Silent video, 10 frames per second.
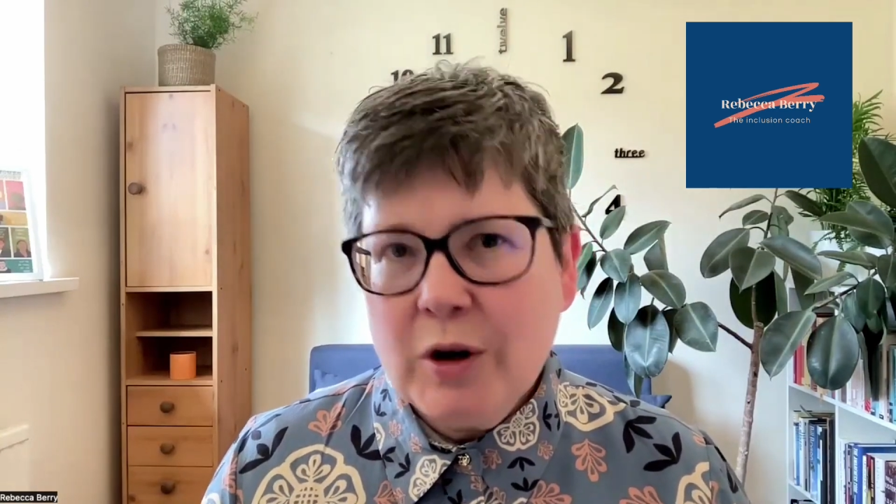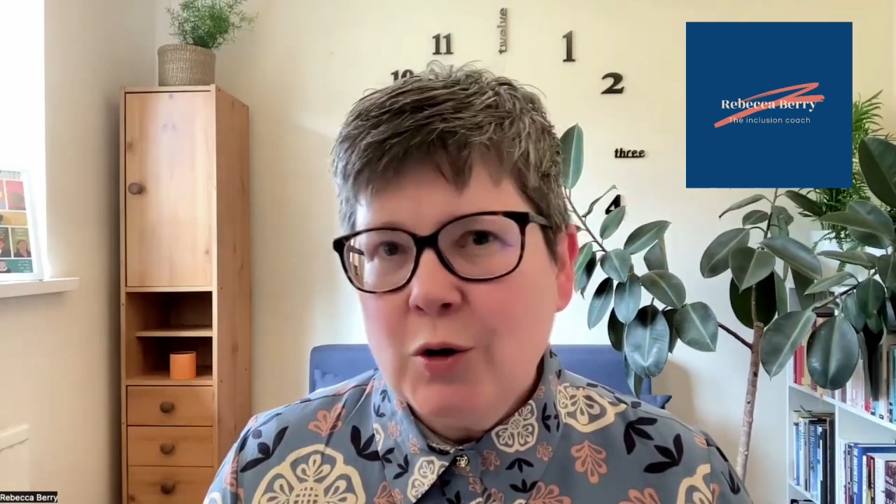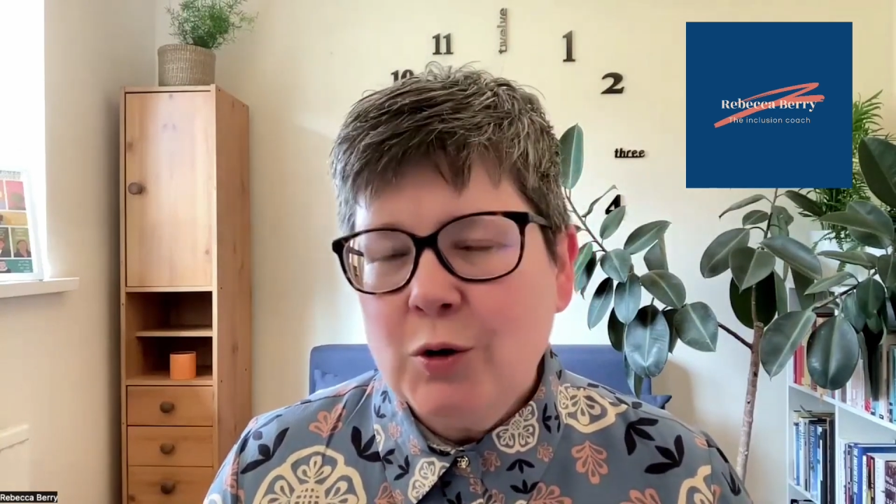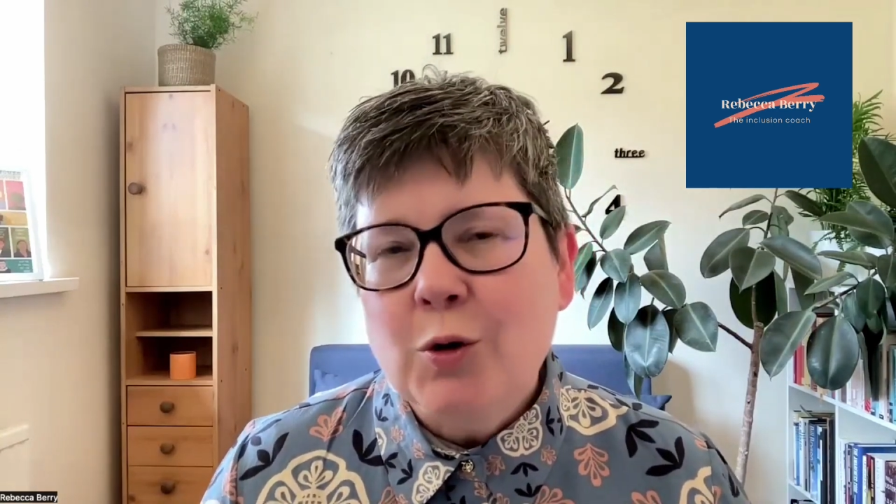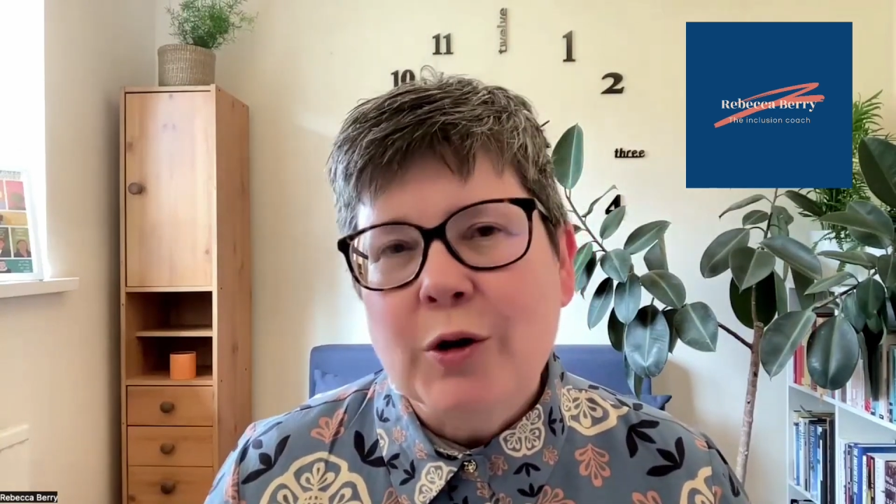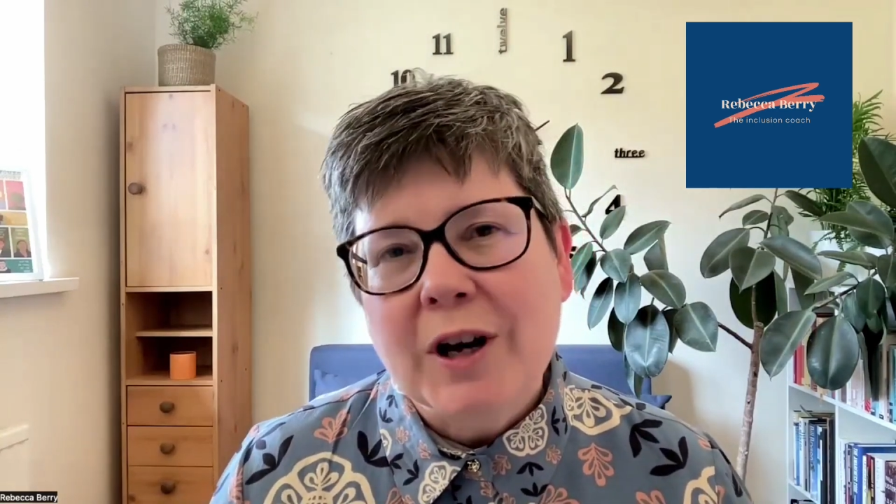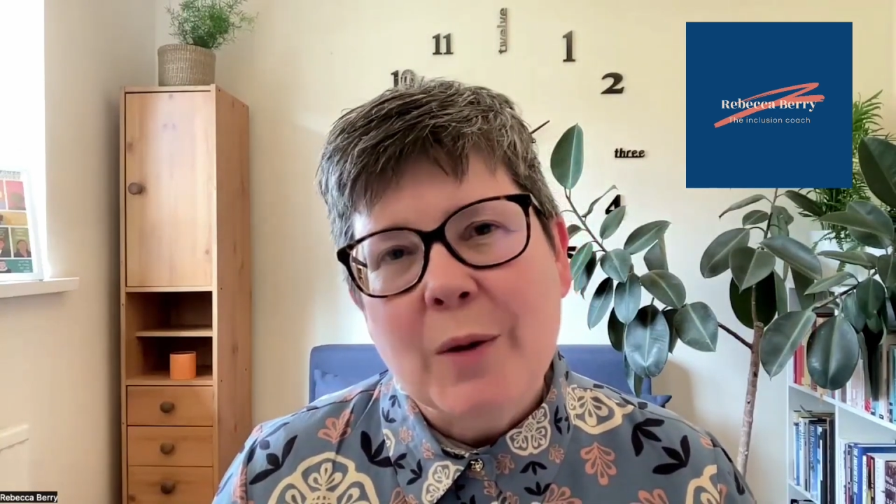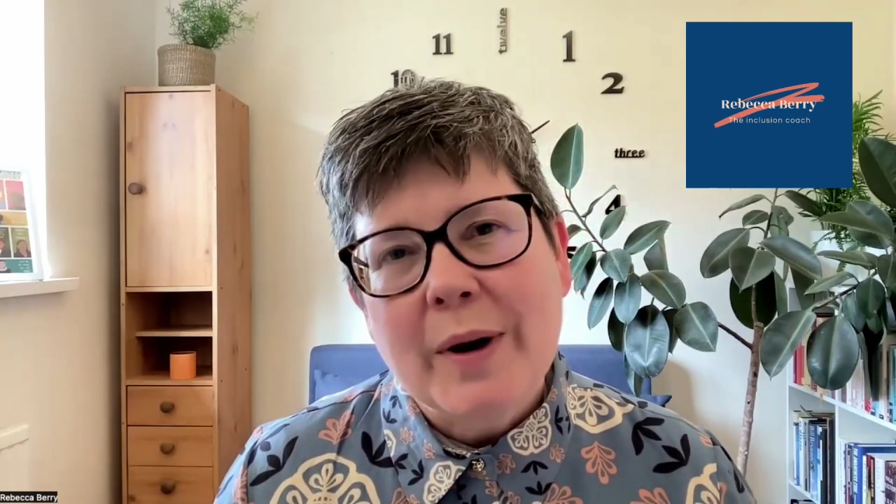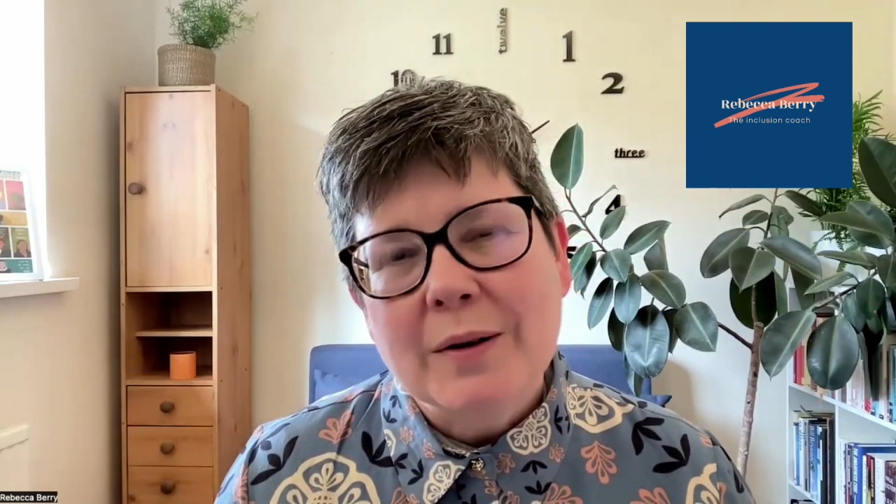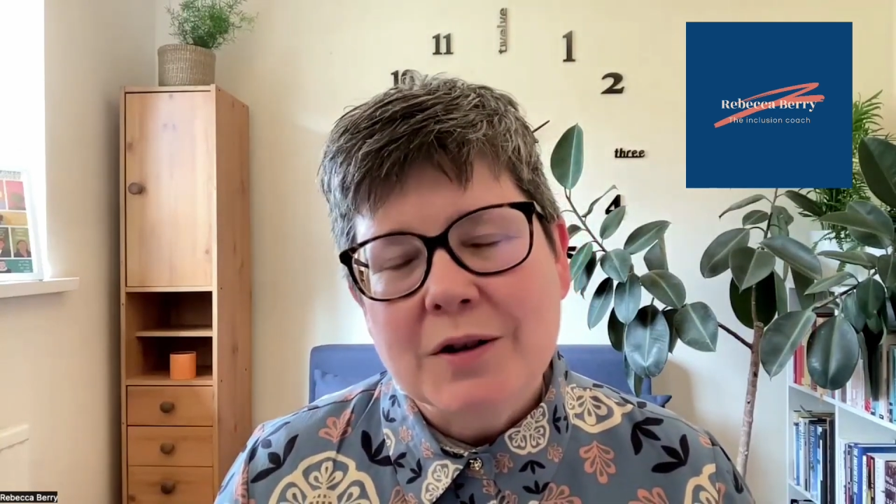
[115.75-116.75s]
when you're
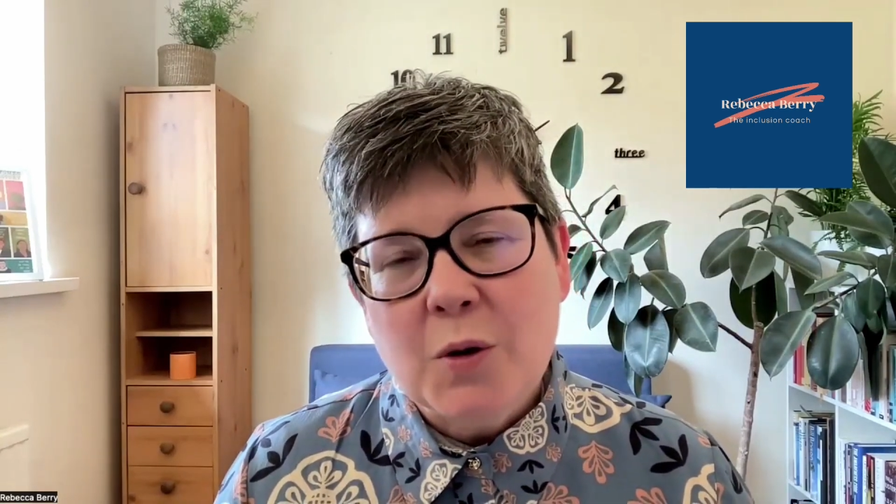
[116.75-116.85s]
talking about